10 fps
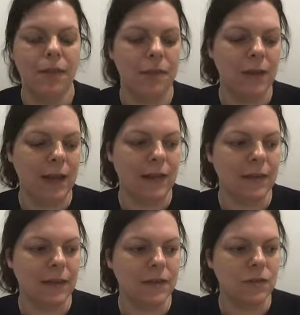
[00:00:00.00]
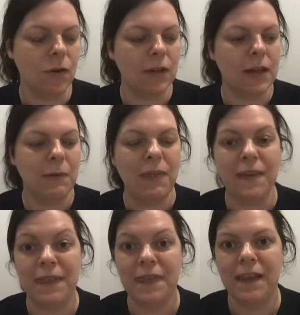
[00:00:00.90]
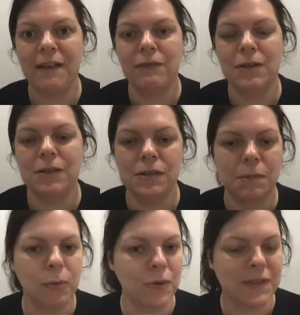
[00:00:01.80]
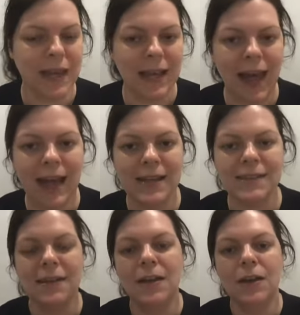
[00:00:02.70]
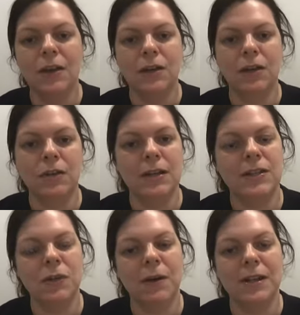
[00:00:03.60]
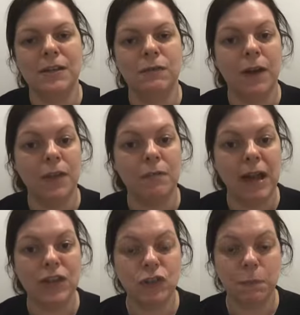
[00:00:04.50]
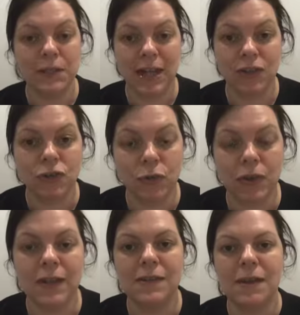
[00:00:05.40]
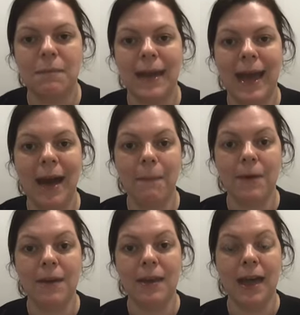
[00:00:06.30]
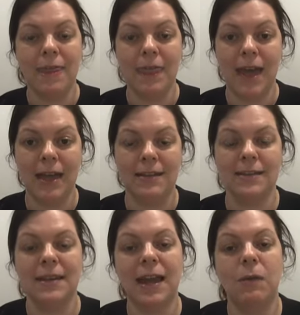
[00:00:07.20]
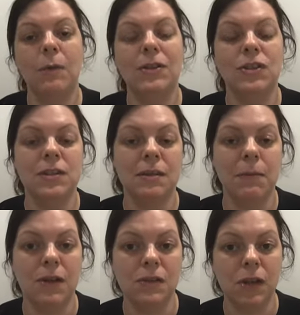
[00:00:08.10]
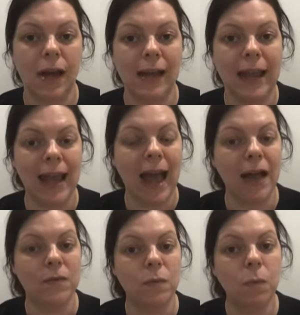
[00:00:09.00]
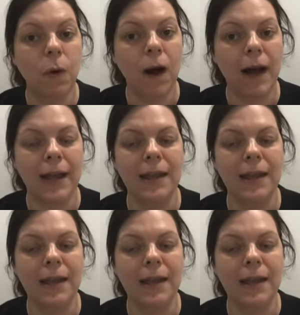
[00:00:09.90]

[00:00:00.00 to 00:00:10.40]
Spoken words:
it's not clear whether the evidence supports their case. You'd need to identify the range of potential things that may happen and then say which is the most likely and why.